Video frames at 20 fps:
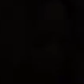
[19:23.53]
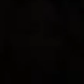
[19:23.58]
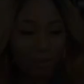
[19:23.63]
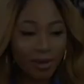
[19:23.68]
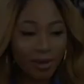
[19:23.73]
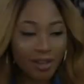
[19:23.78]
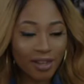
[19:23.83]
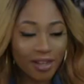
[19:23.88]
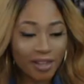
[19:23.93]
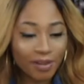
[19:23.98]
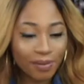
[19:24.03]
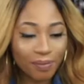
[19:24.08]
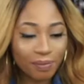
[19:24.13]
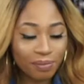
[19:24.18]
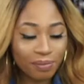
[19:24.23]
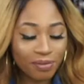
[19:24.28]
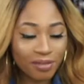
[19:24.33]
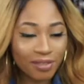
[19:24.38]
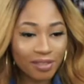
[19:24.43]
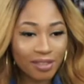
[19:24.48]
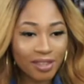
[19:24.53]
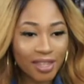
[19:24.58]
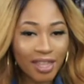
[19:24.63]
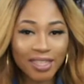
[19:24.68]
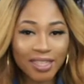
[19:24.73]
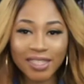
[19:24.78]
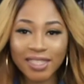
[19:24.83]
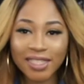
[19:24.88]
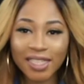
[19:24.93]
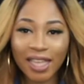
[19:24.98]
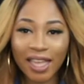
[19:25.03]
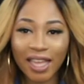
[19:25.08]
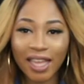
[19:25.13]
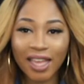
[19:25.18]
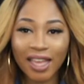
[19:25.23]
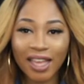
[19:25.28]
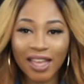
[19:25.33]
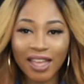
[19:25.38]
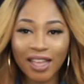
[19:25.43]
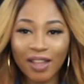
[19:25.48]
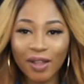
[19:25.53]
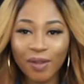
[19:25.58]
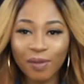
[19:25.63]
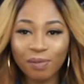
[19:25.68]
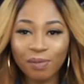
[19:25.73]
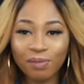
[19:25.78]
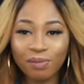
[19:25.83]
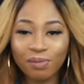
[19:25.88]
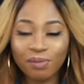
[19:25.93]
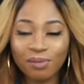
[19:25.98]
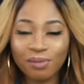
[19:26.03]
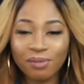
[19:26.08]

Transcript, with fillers: But that's it. um